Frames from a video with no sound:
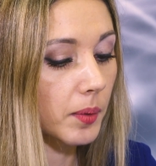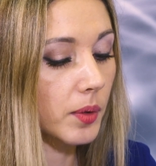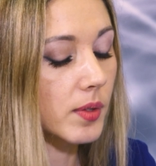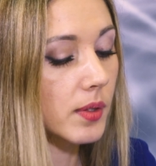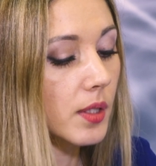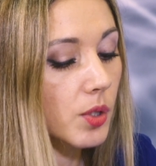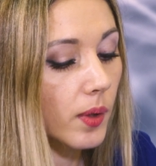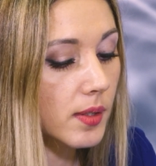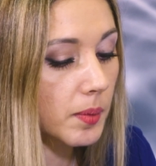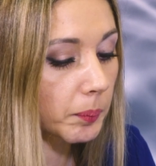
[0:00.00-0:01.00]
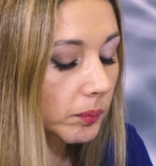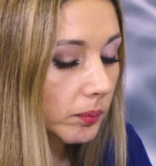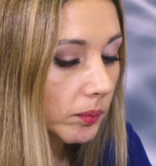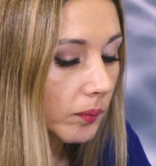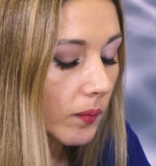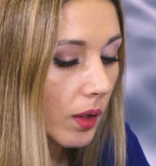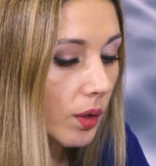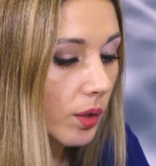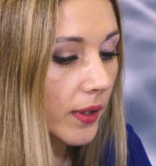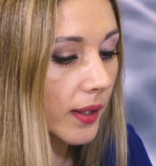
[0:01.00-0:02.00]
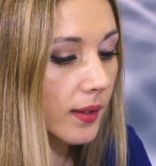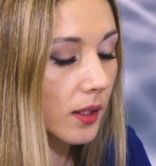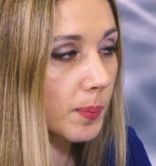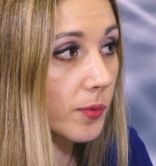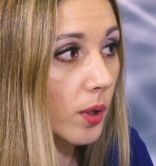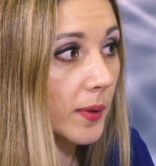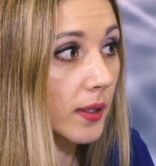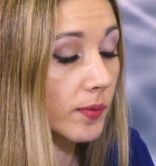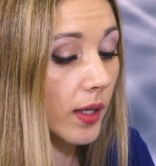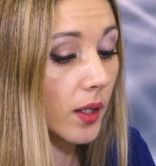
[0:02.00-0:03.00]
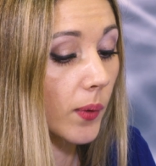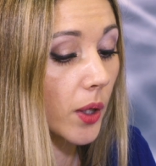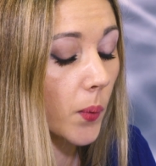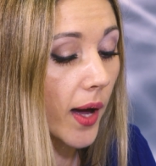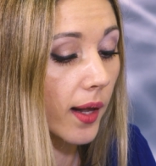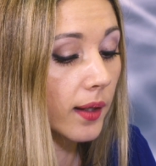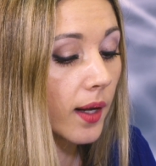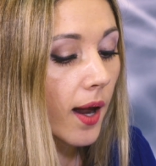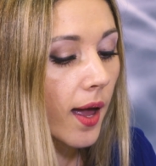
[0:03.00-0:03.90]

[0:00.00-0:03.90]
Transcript: constituents of an index performing very, very well,